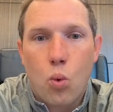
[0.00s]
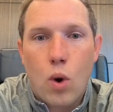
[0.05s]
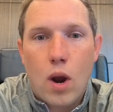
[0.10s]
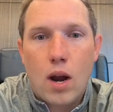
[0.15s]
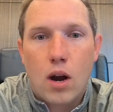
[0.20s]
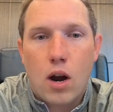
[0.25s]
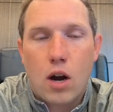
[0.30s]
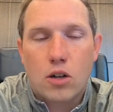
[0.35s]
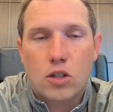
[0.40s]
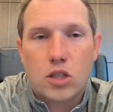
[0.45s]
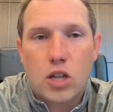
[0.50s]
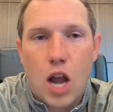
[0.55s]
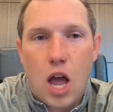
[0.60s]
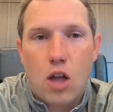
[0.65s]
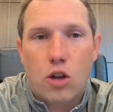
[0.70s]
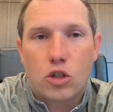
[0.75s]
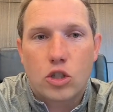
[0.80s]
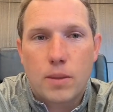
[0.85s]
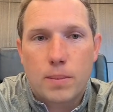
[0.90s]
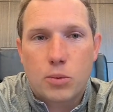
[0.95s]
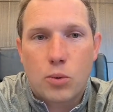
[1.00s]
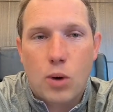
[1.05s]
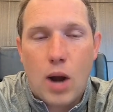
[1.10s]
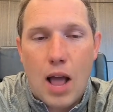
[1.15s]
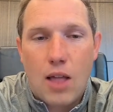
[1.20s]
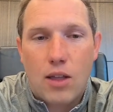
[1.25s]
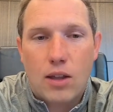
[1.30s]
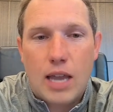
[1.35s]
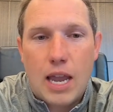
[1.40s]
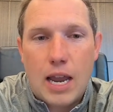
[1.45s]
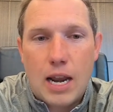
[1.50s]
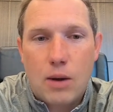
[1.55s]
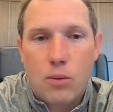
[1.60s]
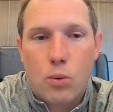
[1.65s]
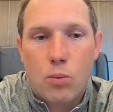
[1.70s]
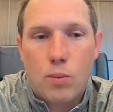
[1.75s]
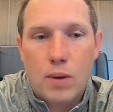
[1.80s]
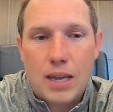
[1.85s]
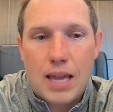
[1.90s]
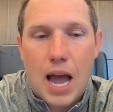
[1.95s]
where our scholarships were allocated
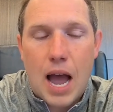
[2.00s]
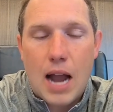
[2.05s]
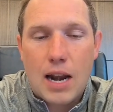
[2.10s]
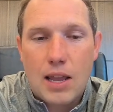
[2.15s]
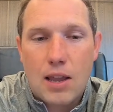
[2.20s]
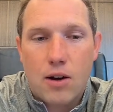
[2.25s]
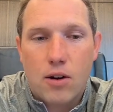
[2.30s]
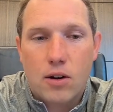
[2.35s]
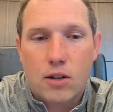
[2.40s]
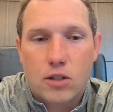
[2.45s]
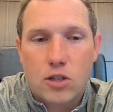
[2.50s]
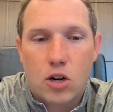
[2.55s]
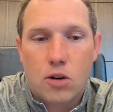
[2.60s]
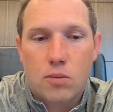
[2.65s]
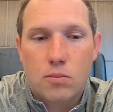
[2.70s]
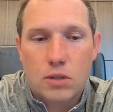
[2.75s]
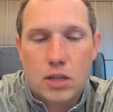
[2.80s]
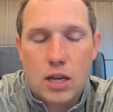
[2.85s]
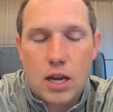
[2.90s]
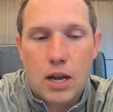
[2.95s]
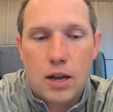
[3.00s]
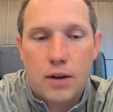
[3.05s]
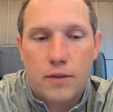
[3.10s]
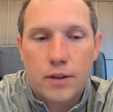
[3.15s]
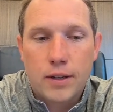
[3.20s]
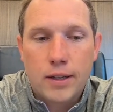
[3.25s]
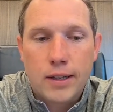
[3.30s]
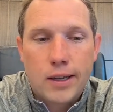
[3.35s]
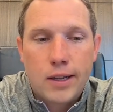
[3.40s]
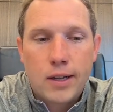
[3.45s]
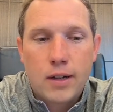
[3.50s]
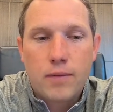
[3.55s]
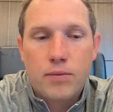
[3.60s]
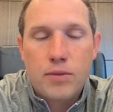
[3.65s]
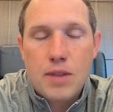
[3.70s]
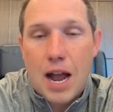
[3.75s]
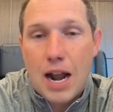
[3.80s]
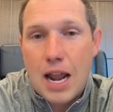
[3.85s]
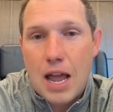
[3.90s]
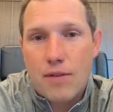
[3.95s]
when we got here, in terms of
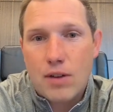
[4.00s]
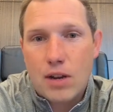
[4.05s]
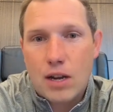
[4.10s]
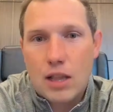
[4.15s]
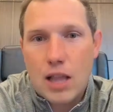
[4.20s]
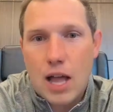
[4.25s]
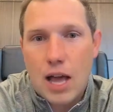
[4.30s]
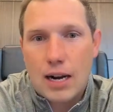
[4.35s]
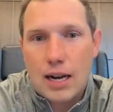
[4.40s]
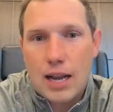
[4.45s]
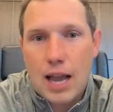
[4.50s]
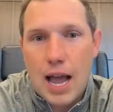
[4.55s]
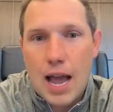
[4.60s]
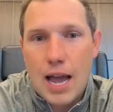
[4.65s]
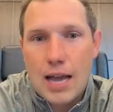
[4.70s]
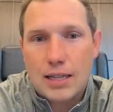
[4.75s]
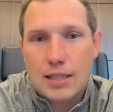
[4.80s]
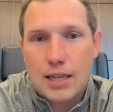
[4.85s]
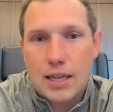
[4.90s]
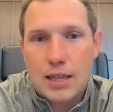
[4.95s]
not having a lot of guys